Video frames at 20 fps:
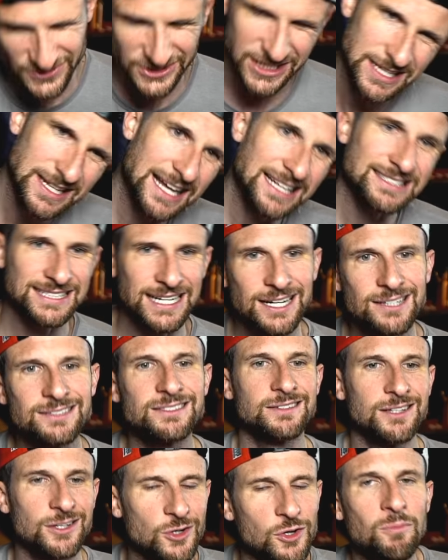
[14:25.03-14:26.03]
That sounds
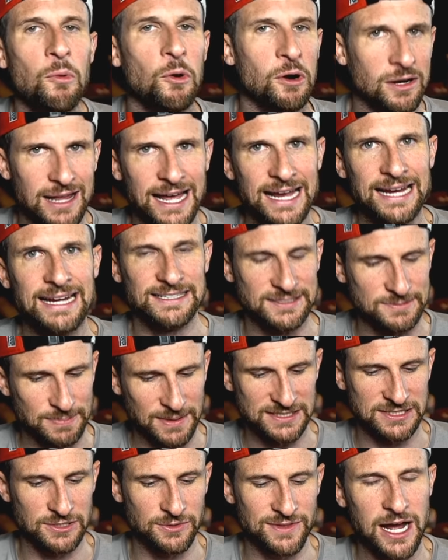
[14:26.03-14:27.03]
a little more like it,
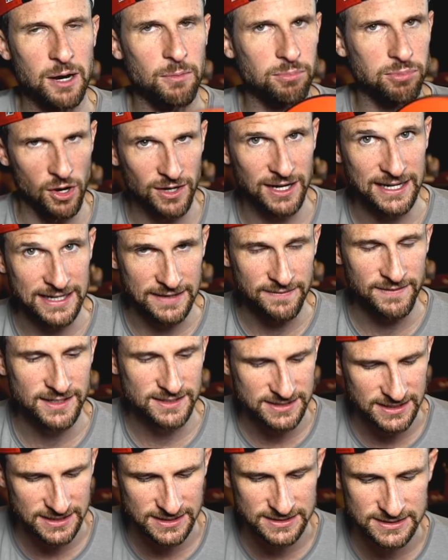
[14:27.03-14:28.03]
especially with how broken in
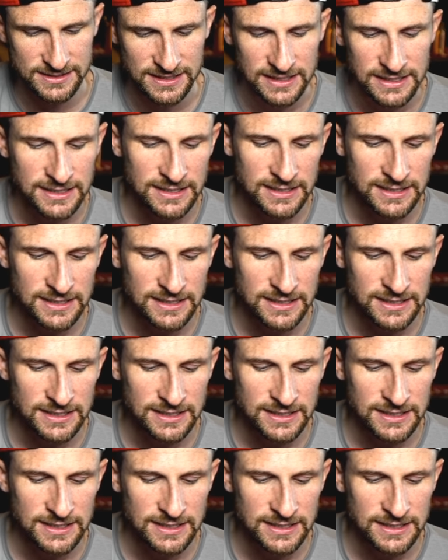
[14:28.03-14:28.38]
this is.